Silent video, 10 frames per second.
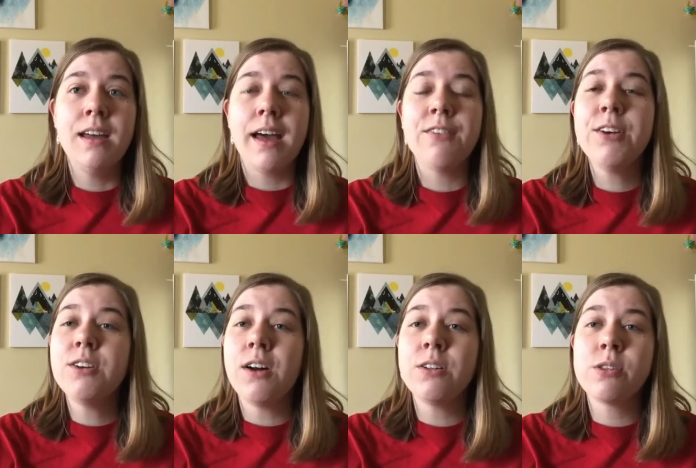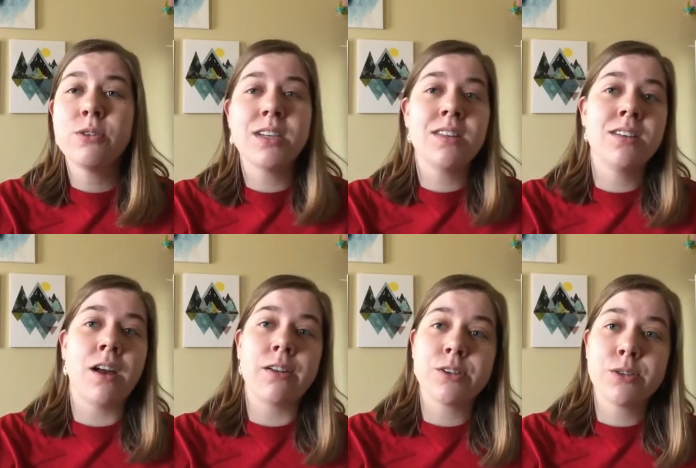I found all of those at the
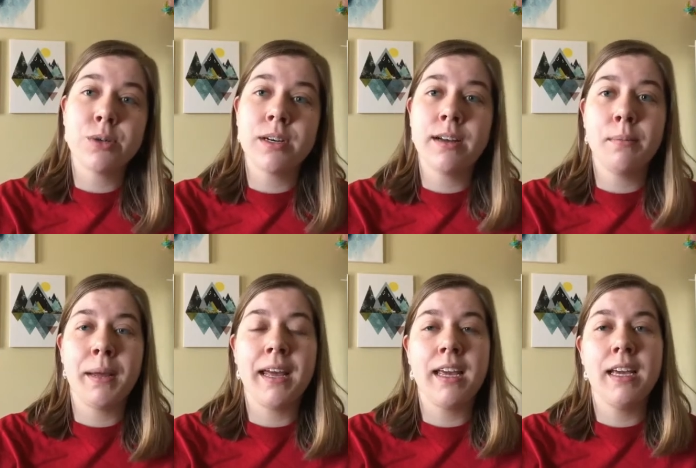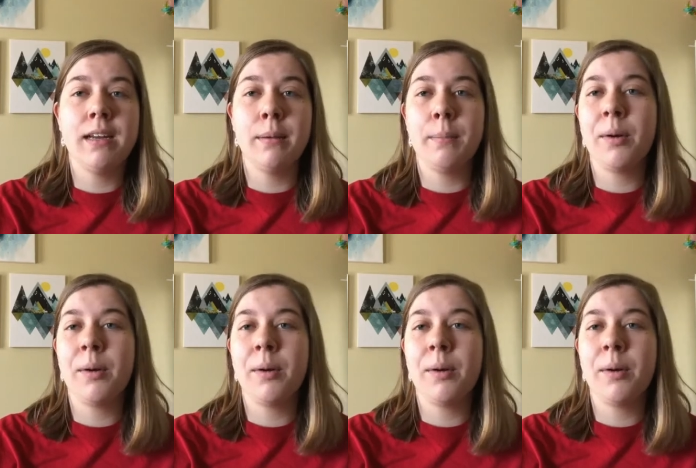dollar store and paid